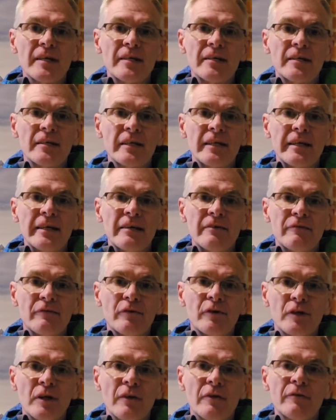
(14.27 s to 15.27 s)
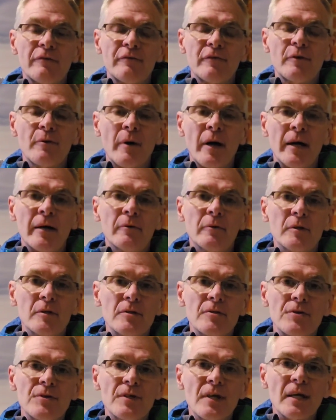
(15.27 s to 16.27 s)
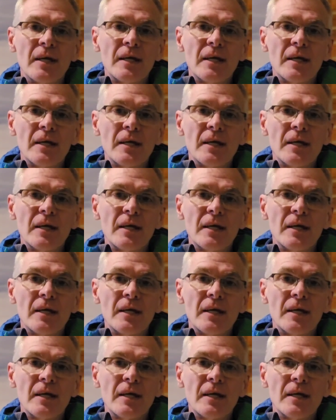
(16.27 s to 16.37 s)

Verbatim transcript: clear for another few hours.